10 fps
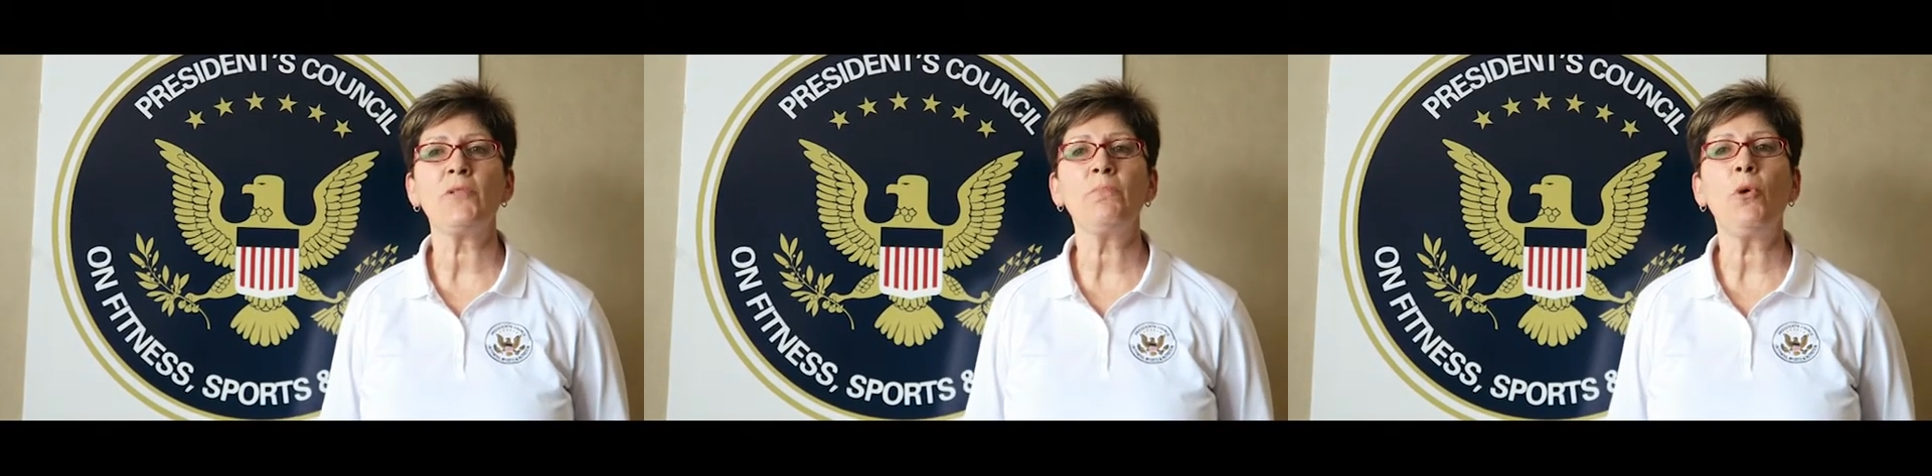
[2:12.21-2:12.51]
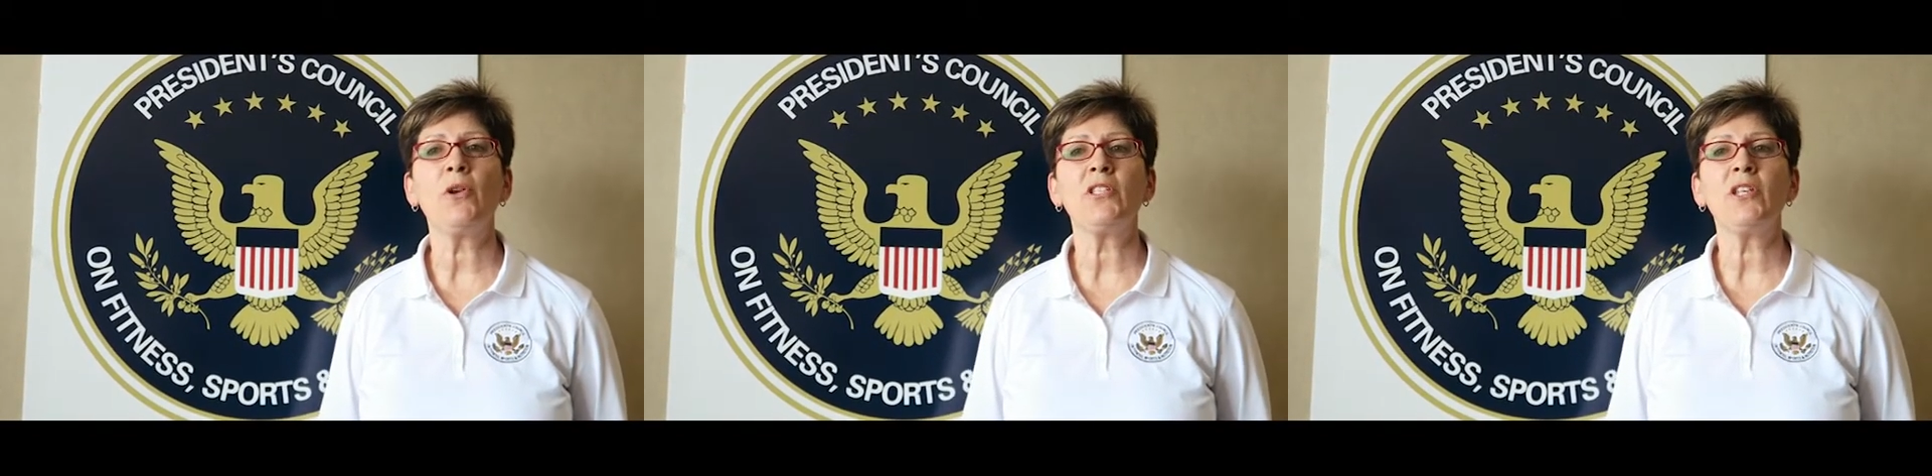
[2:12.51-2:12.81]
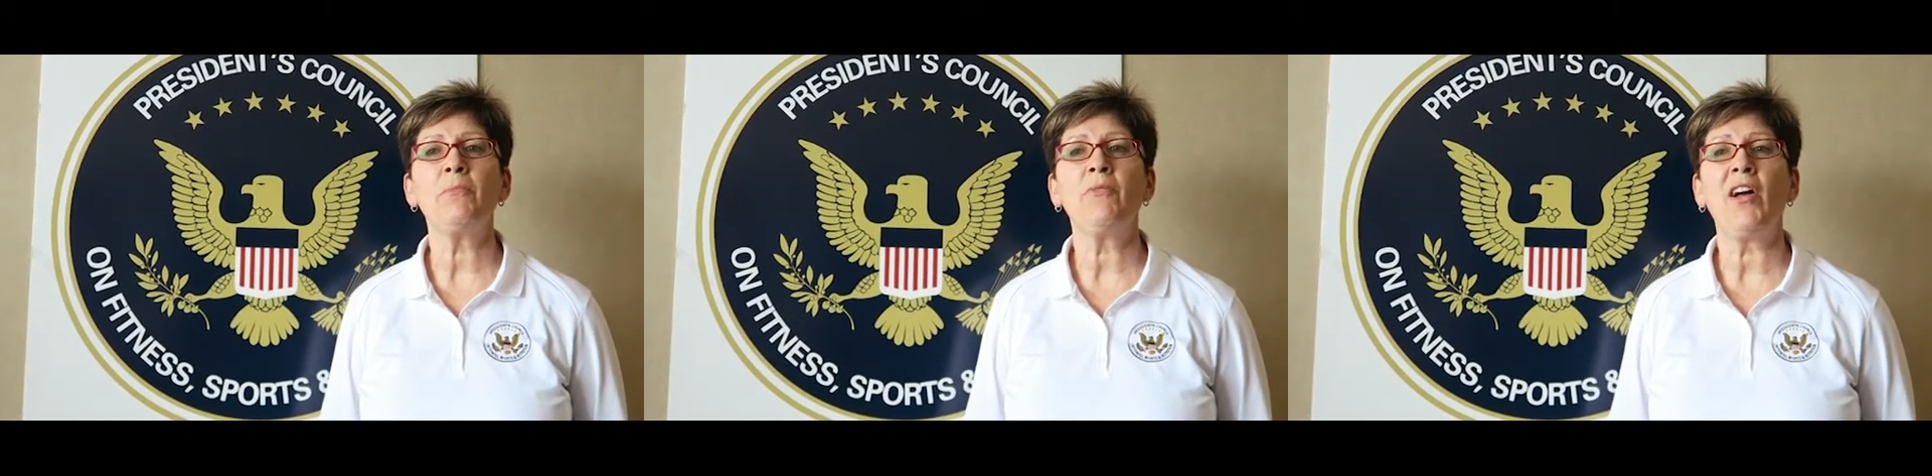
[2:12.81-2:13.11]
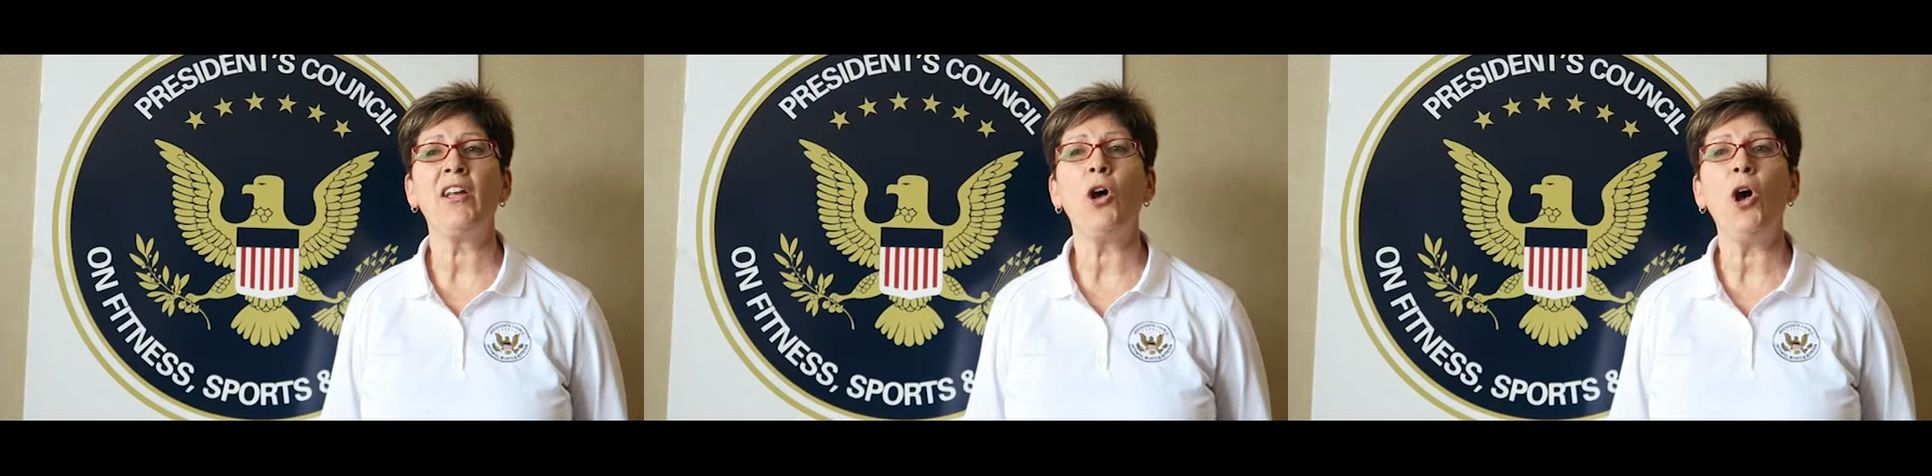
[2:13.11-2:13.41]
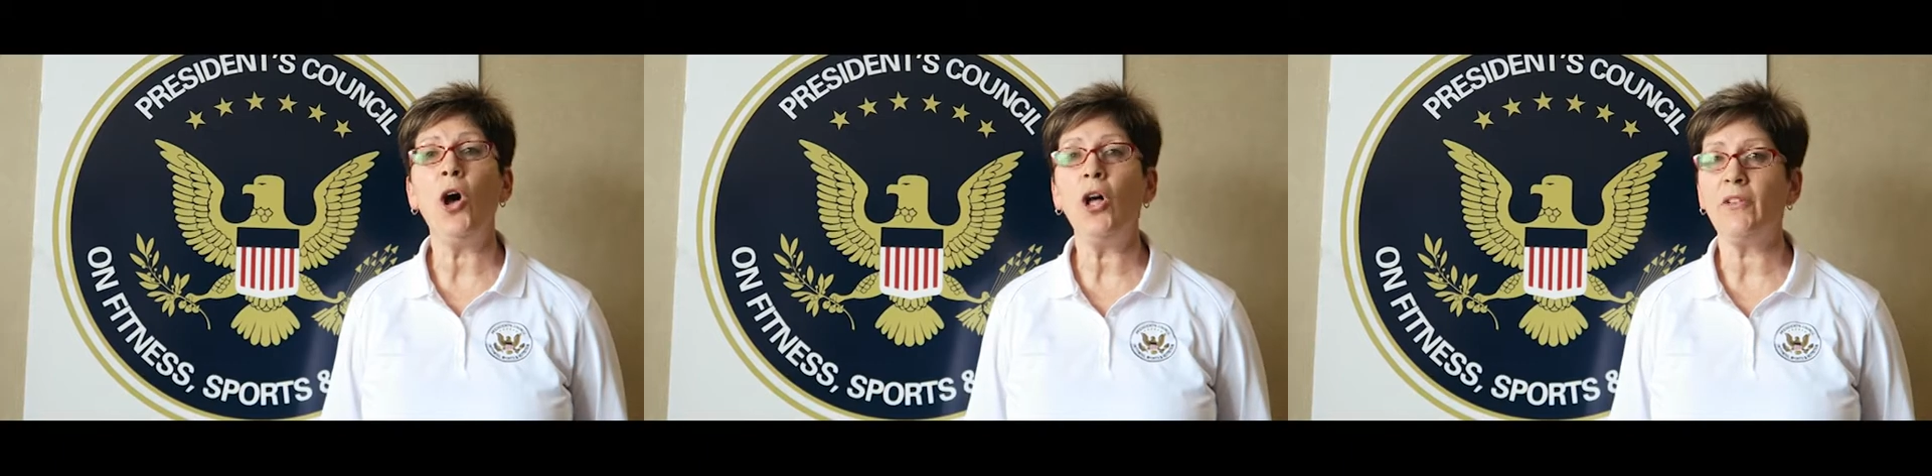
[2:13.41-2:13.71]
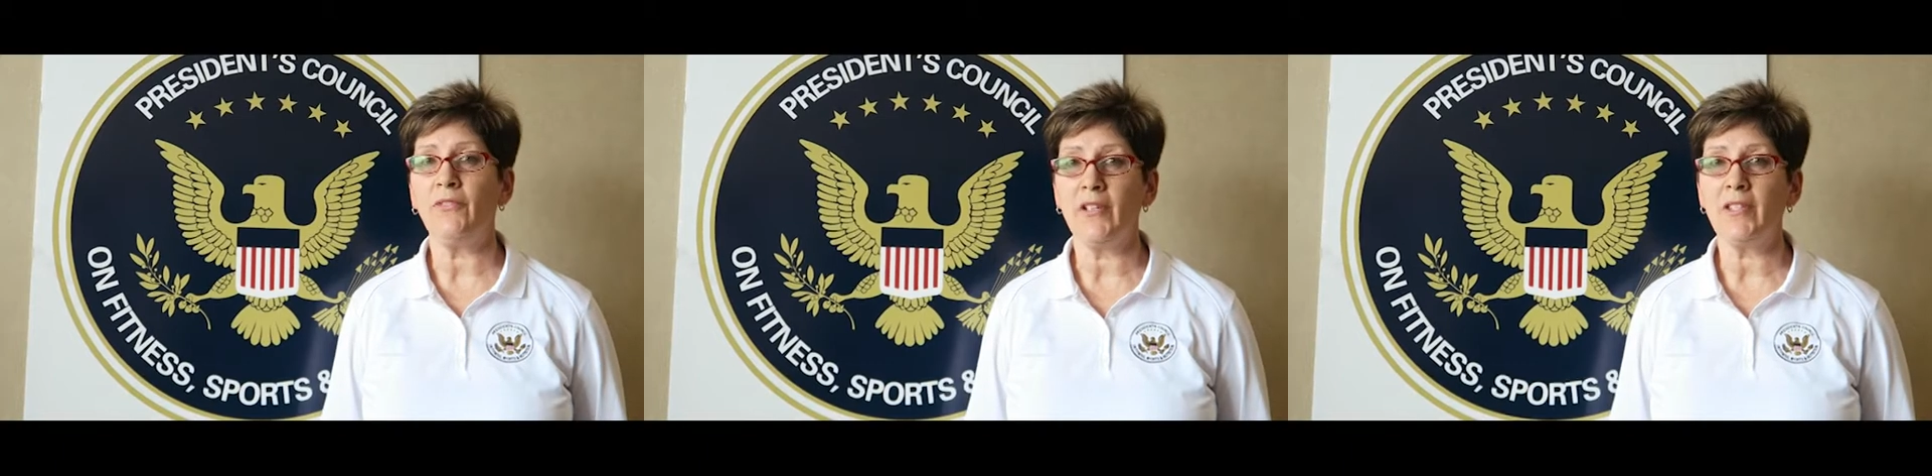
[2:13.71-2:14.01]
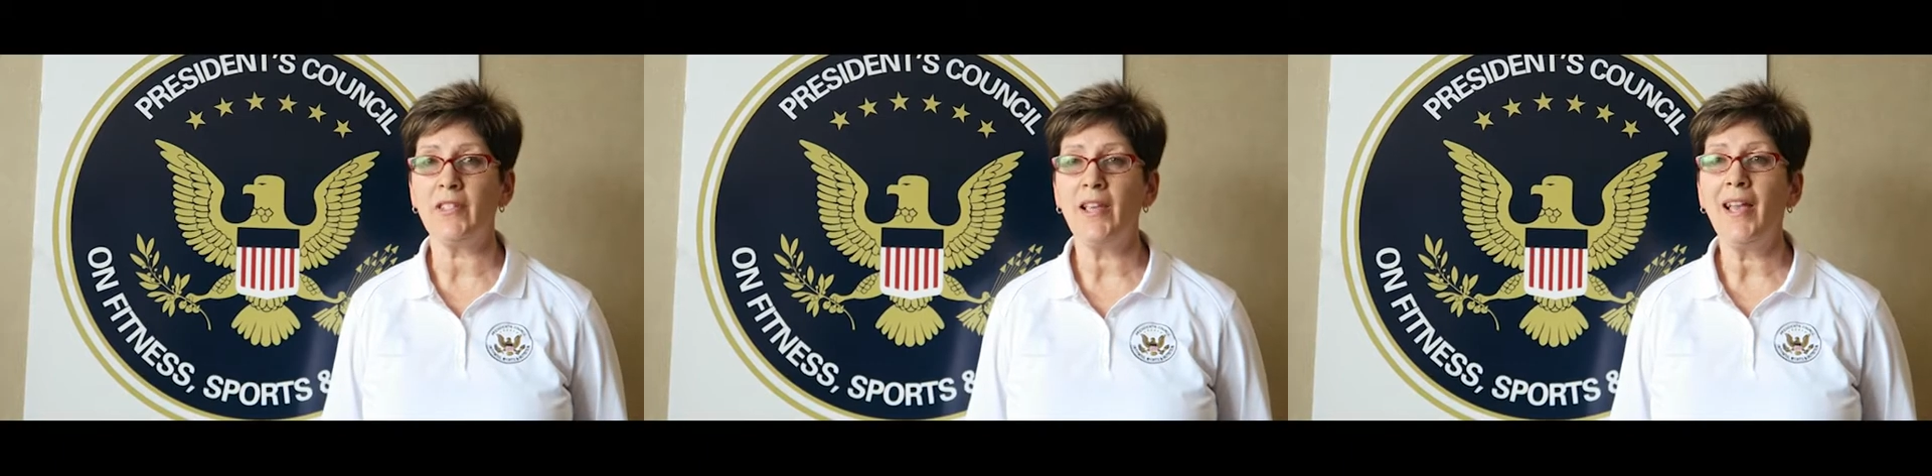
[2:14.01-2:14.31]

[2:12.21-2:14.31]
sports can provide all of us,